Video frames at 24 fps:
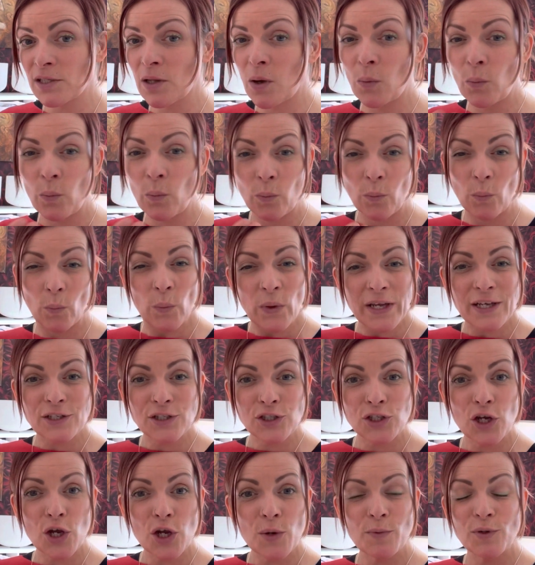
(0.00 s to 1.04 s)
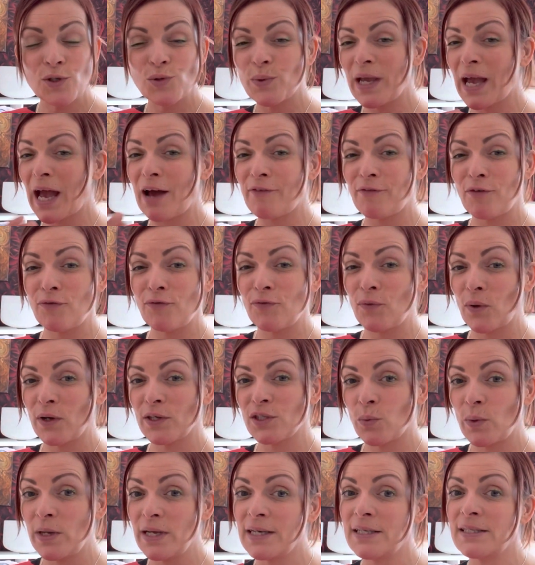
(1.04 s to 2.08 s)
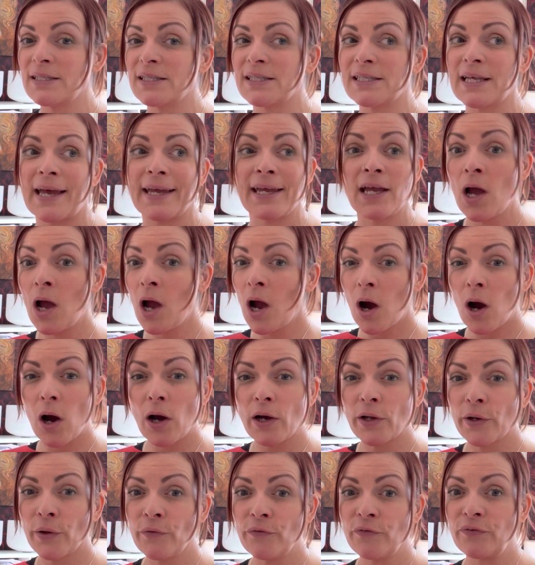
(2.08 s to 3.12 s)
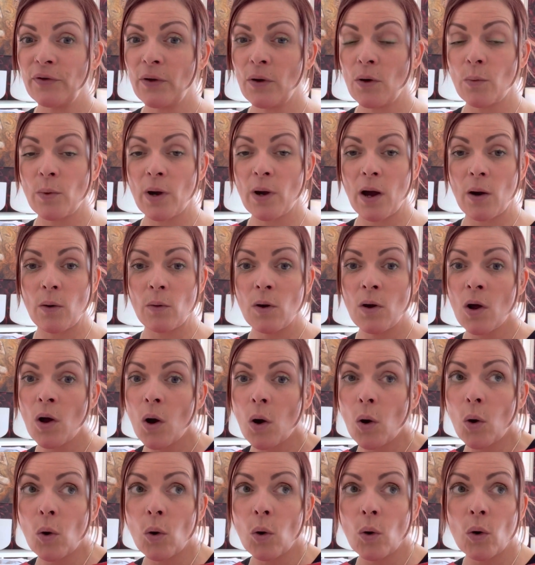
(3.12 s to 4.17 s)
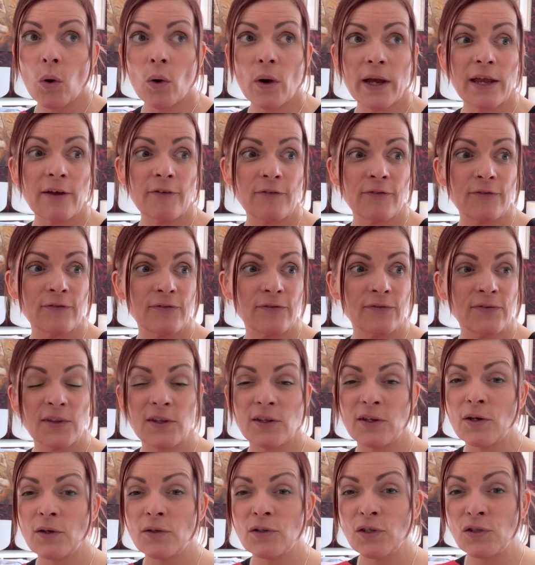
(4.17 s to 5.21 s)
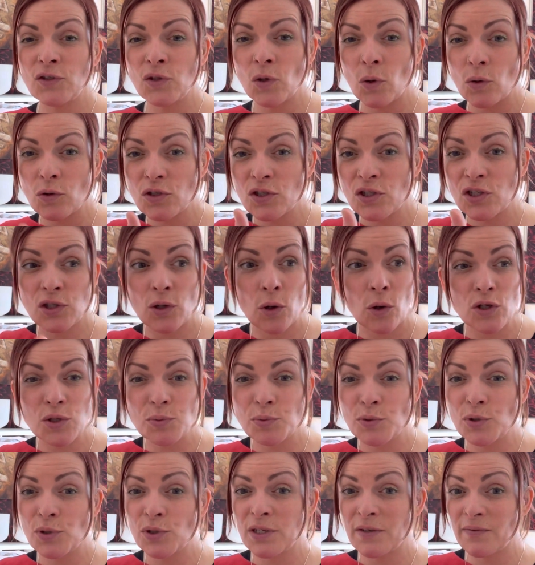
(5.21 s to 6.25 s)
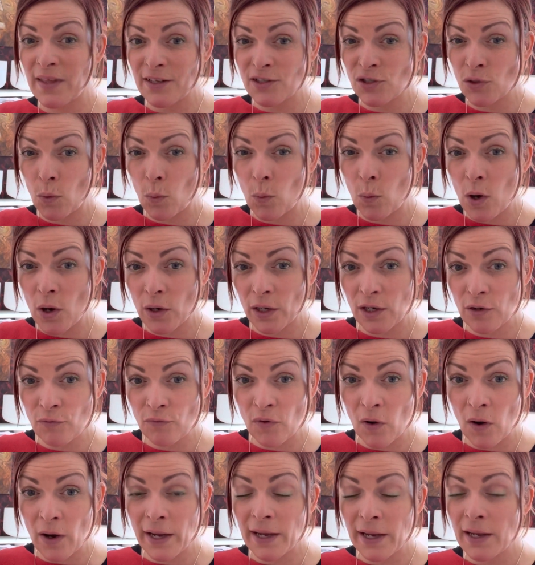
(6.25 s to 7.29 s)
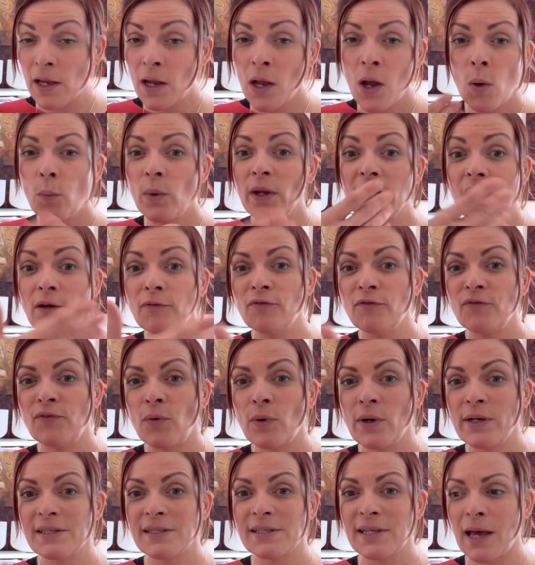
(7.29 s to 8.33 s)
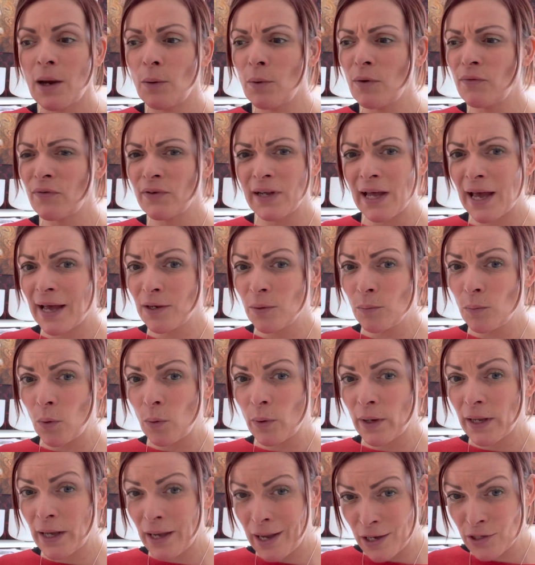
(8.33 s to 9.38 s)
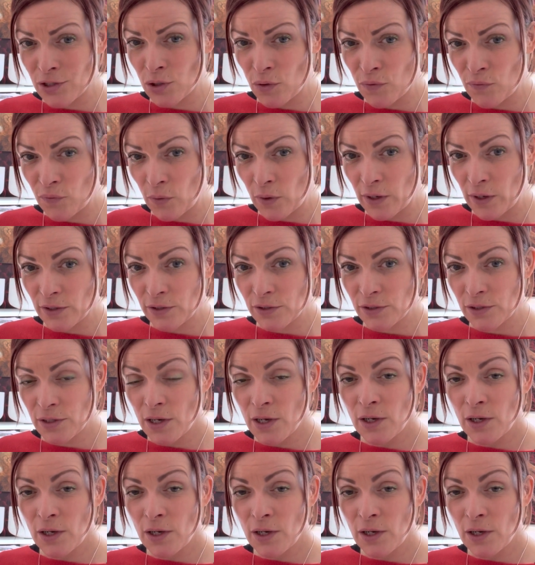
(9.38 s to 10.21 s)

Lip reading: Like, we as humans, we have a voice. We can say, I don't feel well. Or if the doctors and the hospitals, if that's not working right, we can voice that. With an animal, it has no voice.